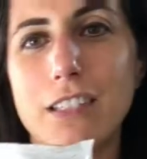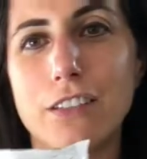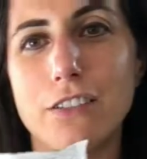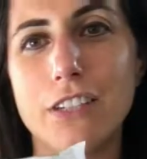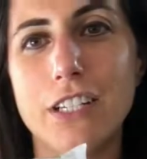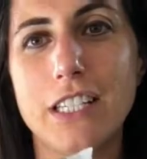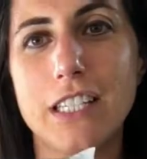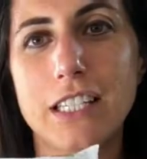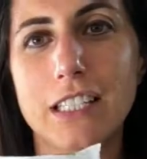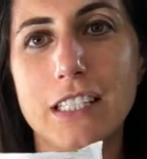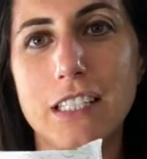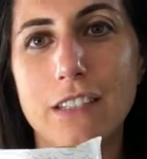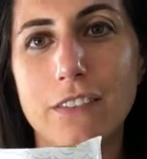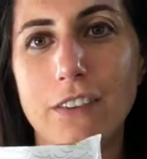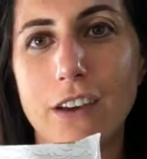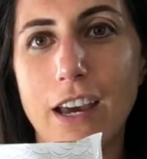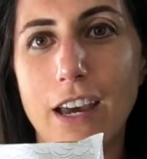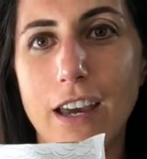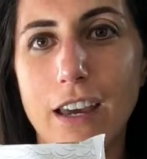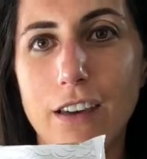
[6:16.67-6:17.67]

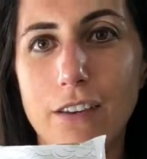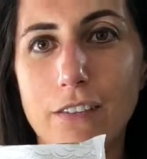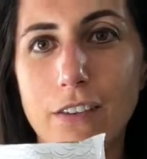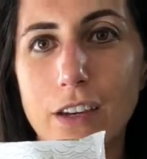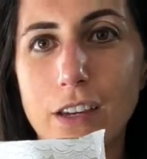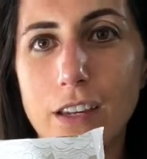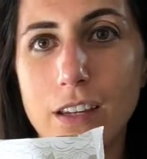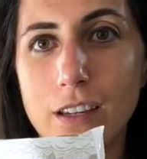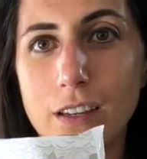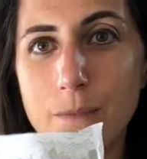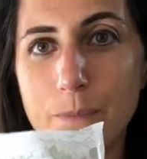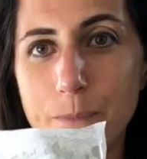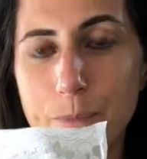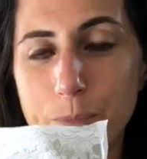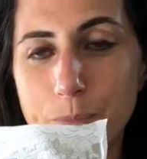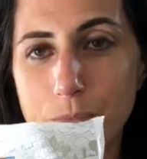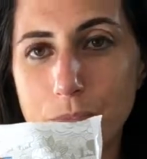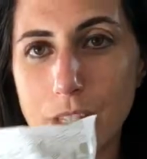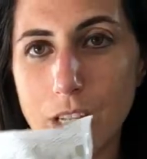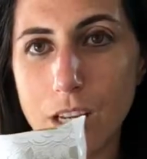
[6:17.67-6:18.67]
365
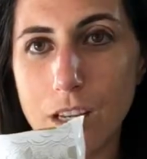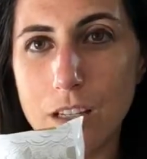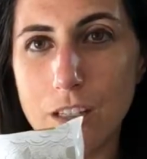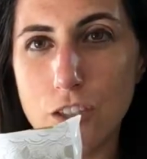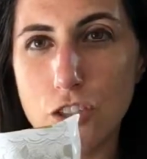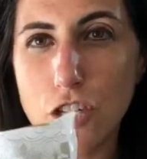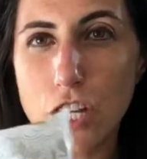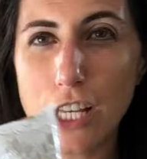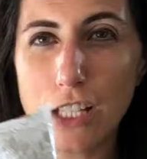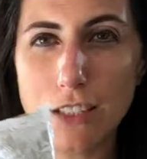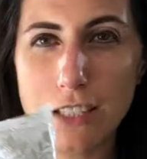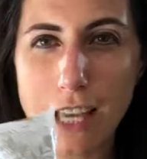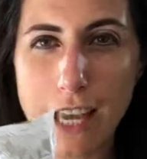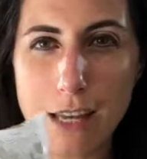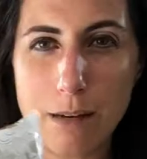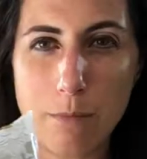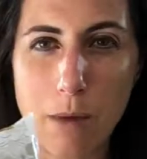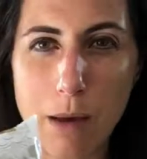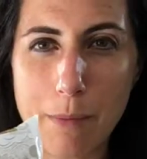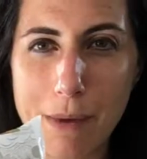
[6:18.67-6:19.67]
shelled
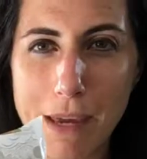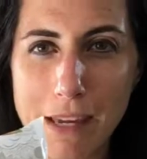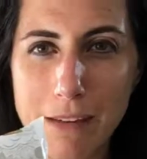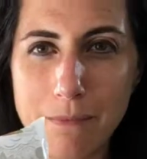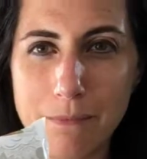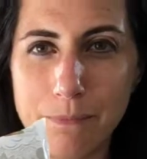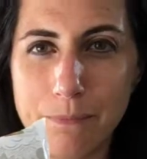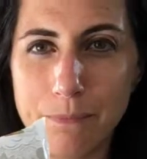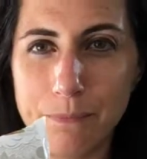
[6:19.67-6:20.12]
edamame.